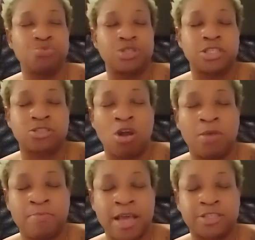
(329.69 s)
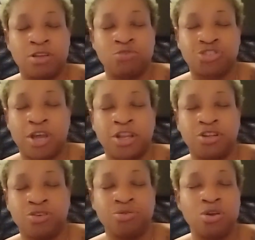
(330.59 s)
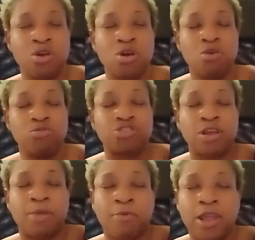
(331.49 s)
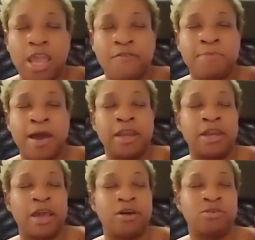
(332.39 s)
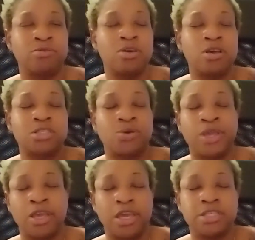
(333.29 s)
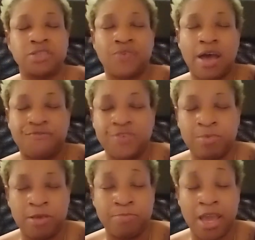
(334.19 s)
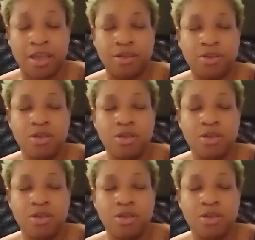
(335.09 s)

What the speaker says: What this karmic masculine was trying to do was trying to bring everybody down so he can get his divine feminine back.